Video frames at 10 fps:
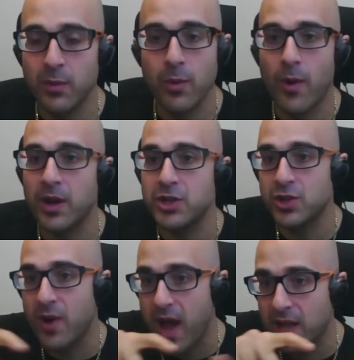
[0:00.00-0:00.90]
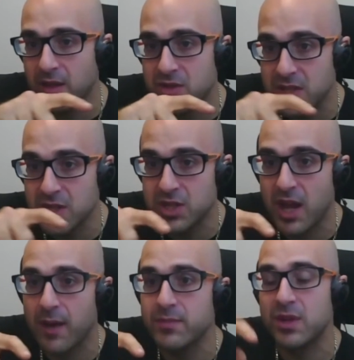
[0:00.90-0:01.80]
We want to track their
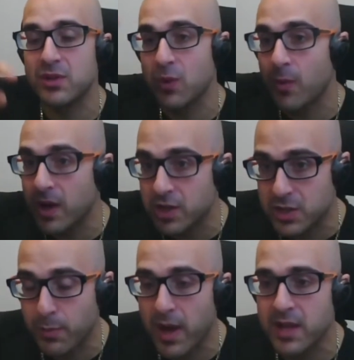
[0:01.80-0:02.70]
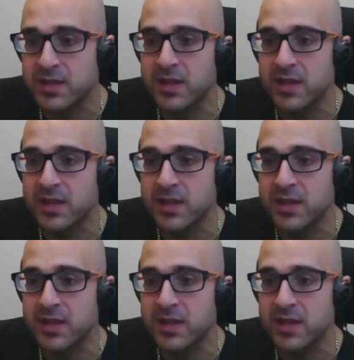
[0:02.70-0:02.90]
CGMs, so when it spikes,